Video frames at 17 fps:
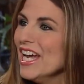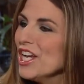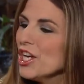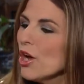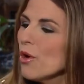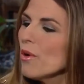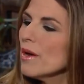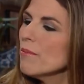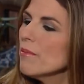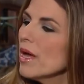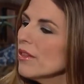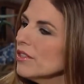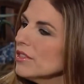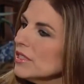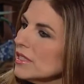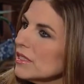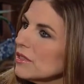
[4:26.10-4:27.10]
you know what?
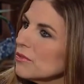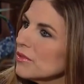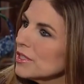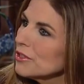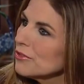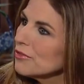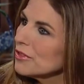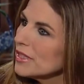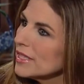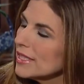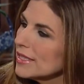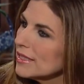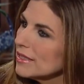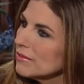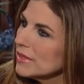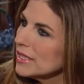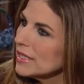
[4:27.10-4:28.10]
Mother said a wonderful thing
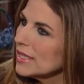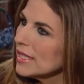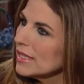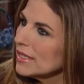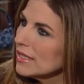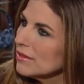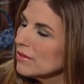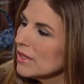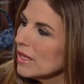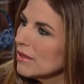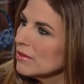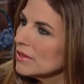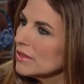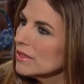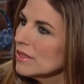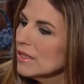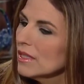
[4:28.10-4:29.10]
to me, Daddy. I
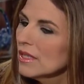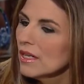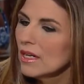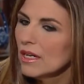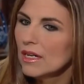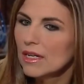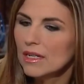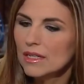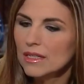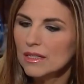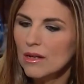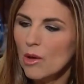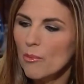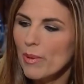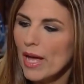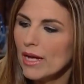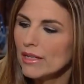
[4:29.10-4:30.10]
was uh,
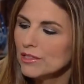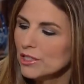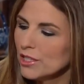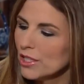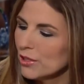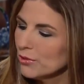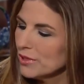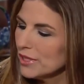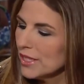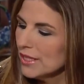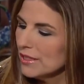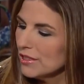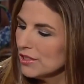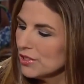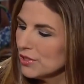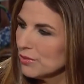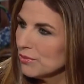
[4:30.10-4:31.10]
about to go teach
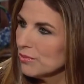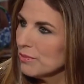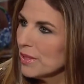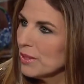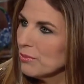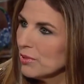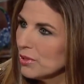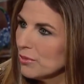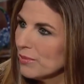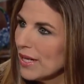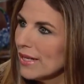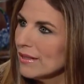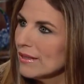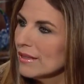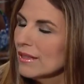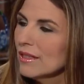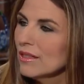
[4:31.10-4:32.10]
some people about
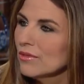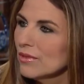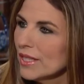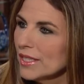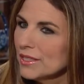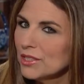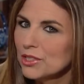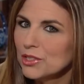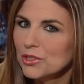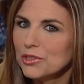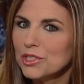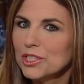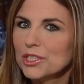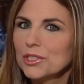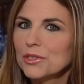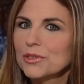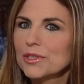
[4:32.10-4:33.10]
raising your
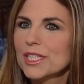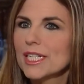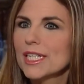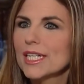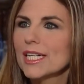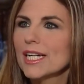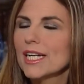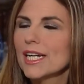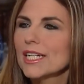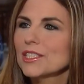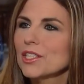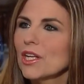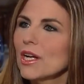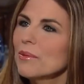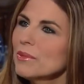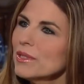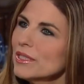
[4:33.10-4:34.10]
children. And I
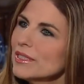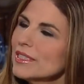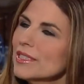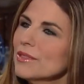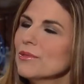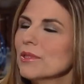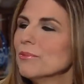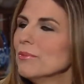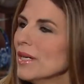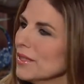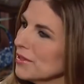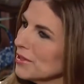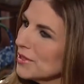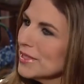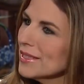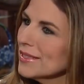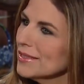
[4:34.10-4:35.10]
thought, I'm going to see what mother
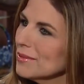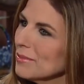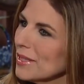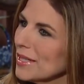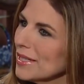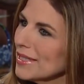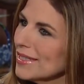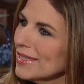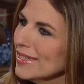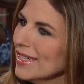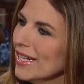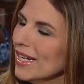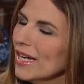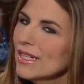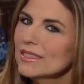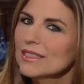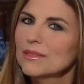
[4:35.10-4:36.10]
says about it.
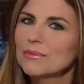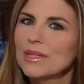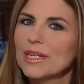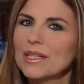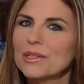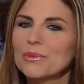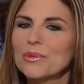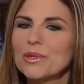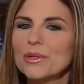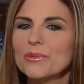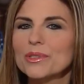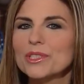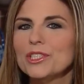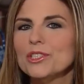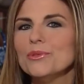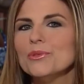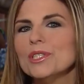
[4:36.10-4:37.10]
I said, Mother, what
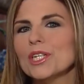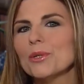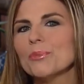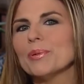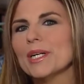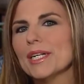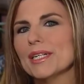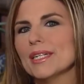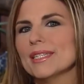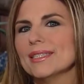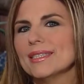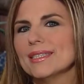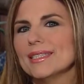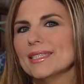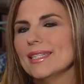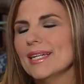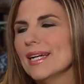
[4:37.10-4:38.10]
would you tell parents
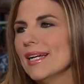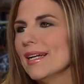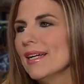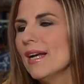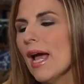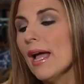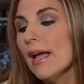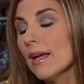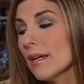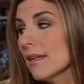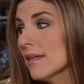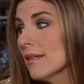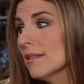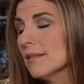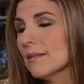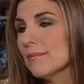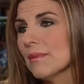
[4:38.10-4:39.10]
today? And I had
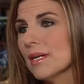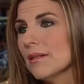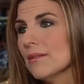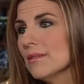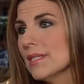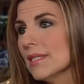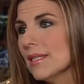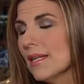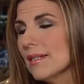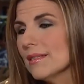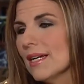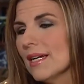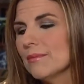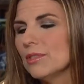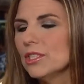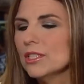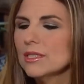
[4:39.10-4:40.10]
kids of my own at that
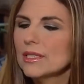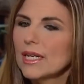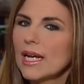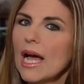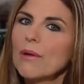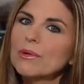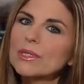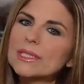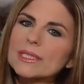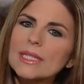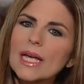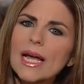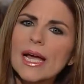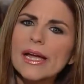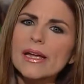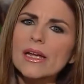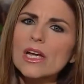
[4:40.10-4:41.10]
time. She said, I would
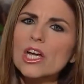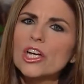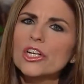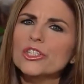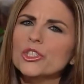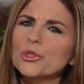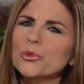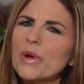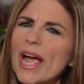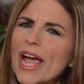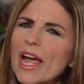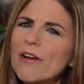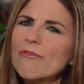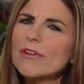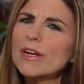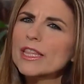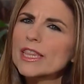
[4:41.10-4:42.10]
say, do
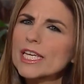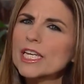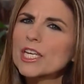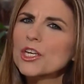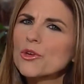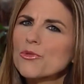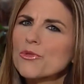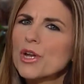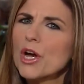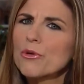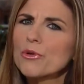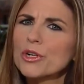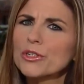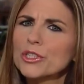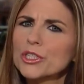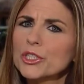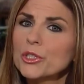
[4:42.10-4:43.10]
everything you know
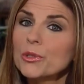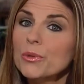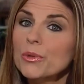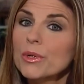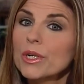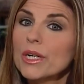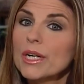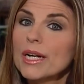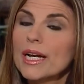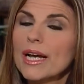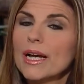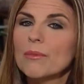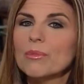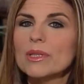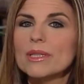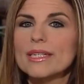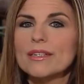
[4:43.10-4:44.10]
to do
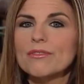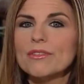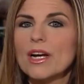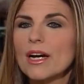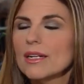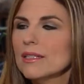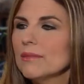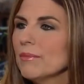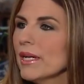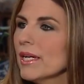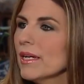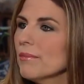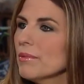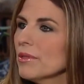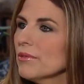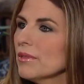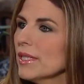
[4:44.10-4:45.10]
and believe God to make
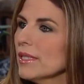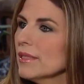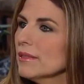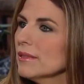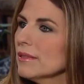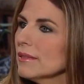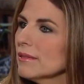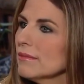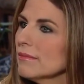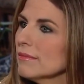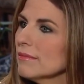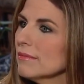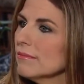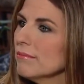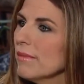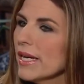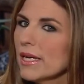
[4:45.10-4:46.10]
up the rest
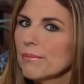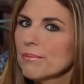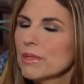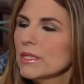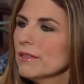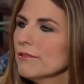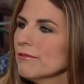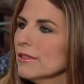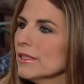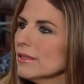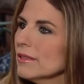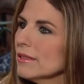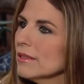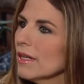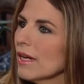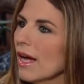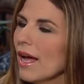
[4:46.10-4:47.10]
make up the difference.
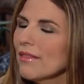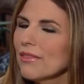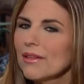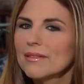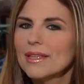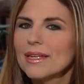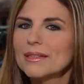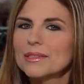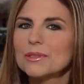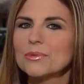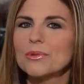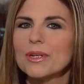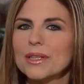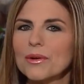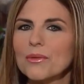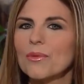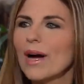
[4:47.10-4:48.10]
Amen. I thought that's yeah. one
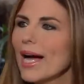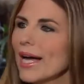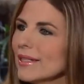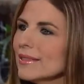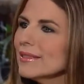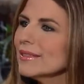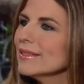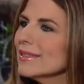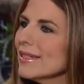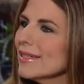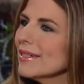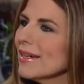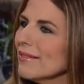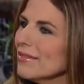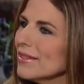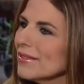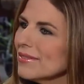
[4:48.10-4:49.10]
of the wisest things
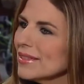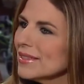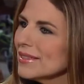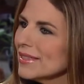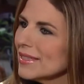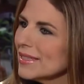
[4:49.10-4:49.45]
I've ever. anything